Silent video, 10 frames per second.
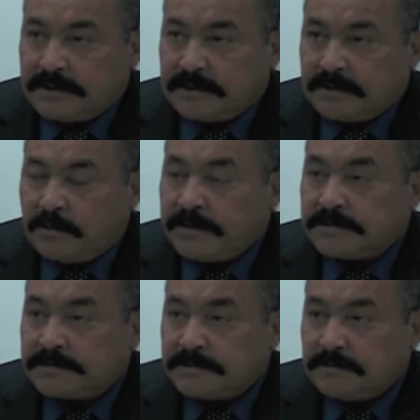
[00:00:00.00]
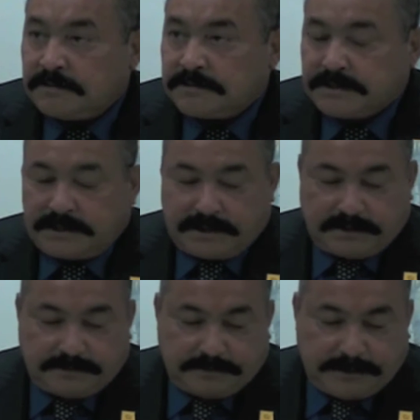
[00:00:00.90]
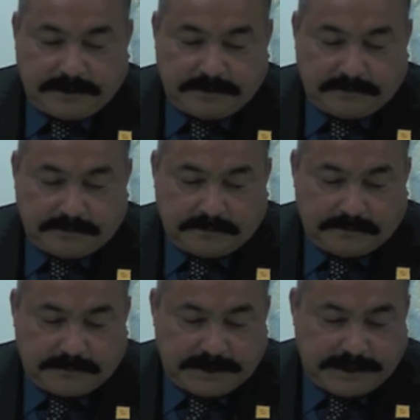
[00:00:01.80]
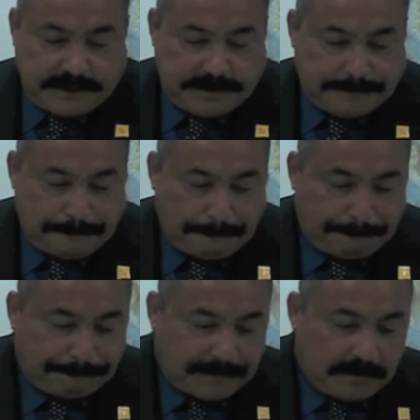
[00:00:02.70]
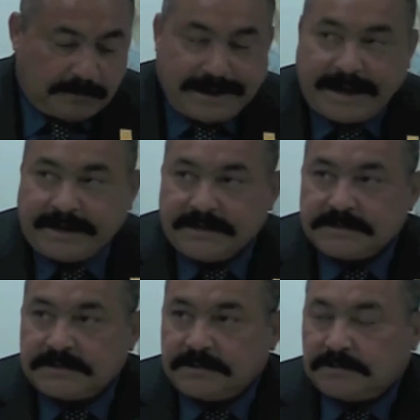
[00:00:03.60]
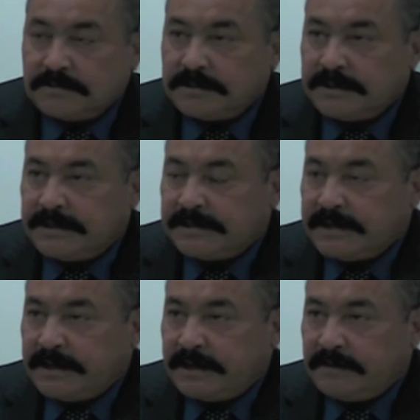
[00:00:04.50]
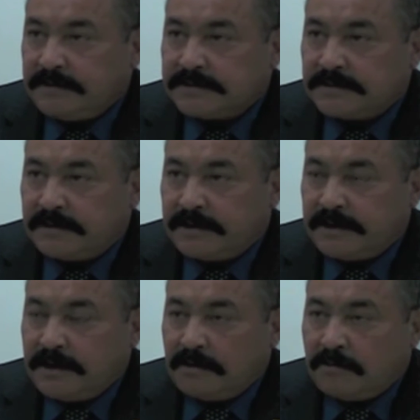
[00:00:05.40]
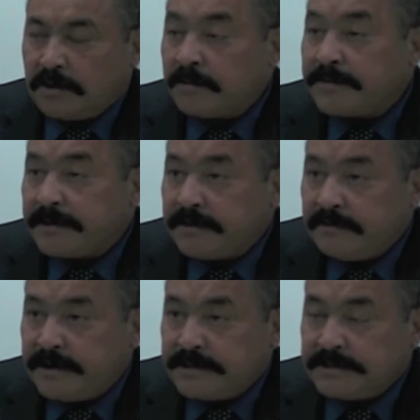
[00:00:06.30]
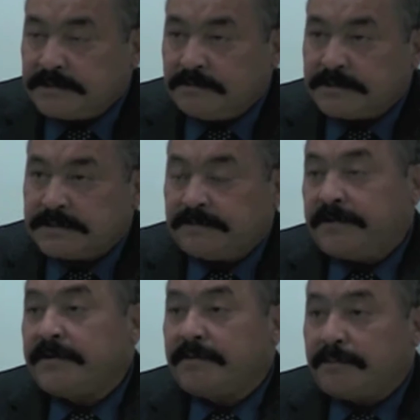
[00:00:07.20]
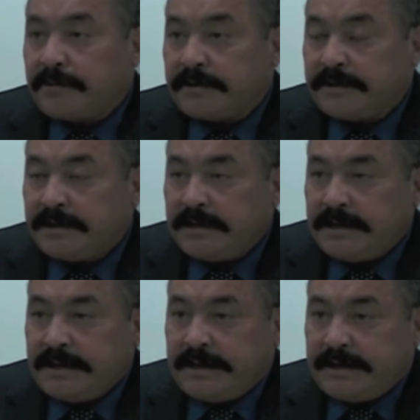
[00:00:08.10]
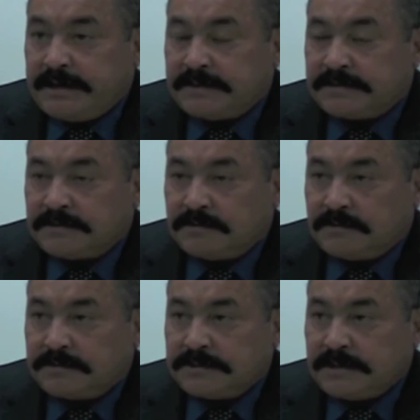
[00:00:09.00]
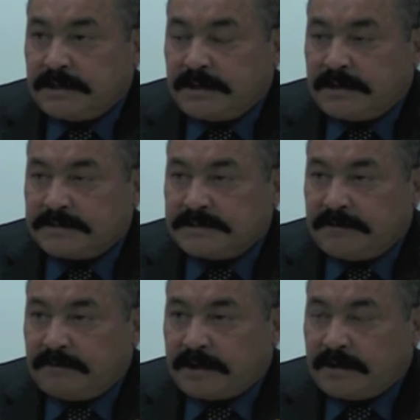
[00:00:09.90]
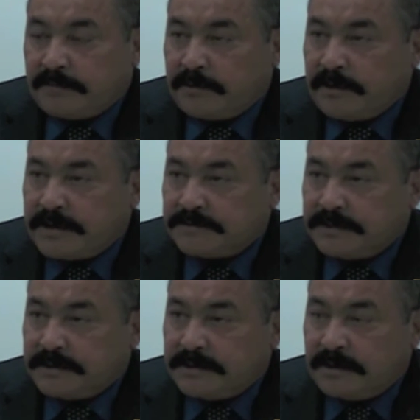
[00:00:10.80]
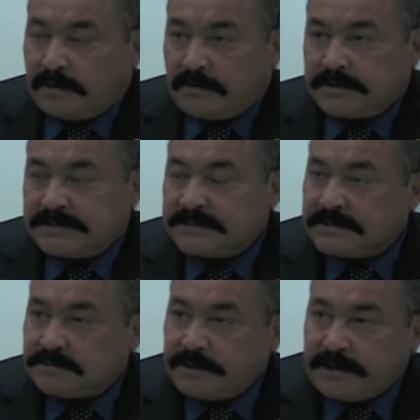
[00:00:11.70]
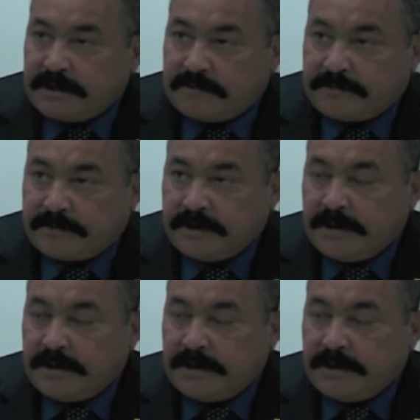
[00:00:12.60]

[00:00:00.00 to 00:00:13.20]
into schools. My plan is to get the gang unit started, work with other agencies, which is very important, and hit the schools, see what kind of programs we can, or assistance we can offer